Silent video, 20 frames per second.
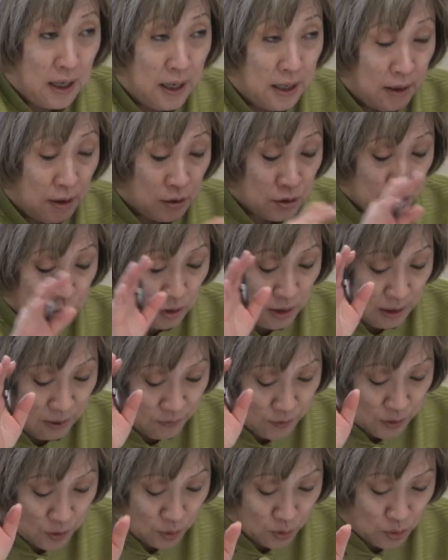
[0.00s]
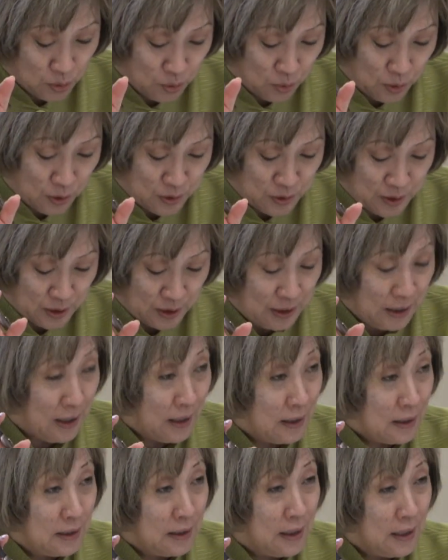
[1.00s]
I also have to go through this
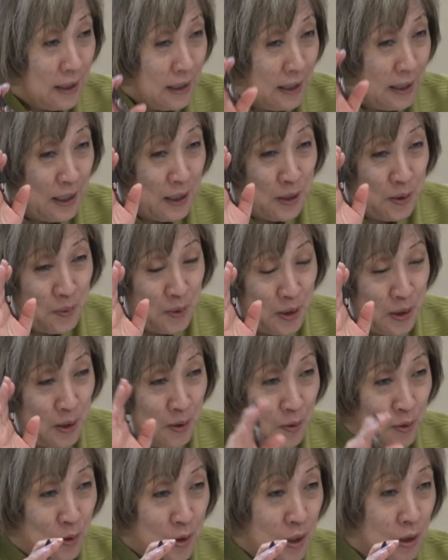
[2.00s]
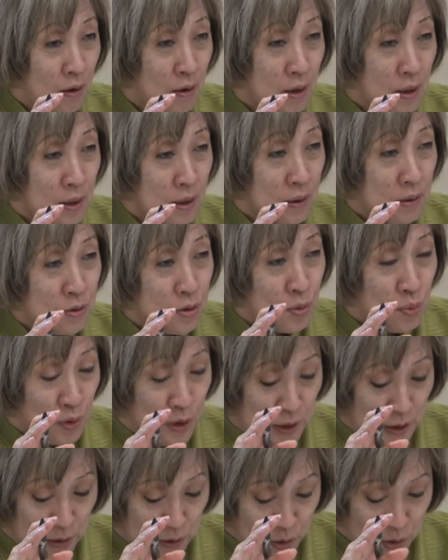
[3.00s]
again. Anyone here in the audience
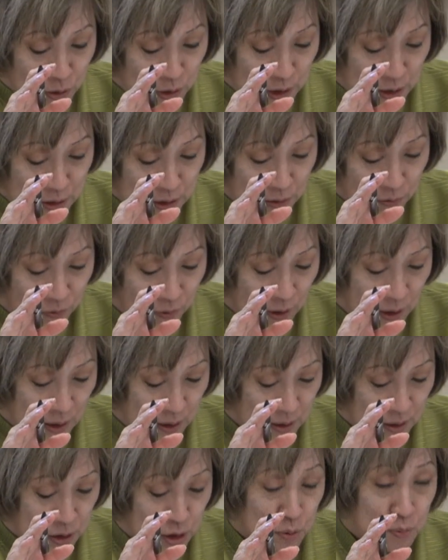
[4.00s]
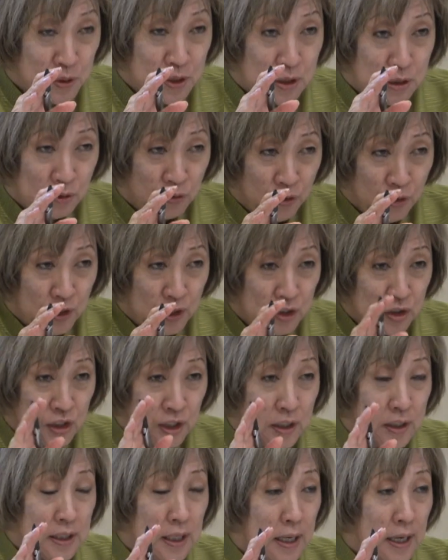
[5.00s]
willing to testify on this specific
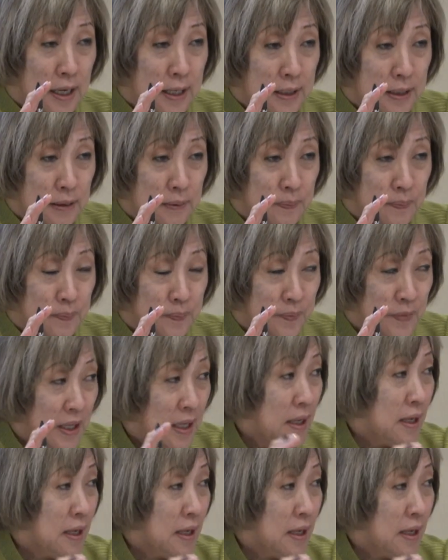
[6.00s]
agenda item?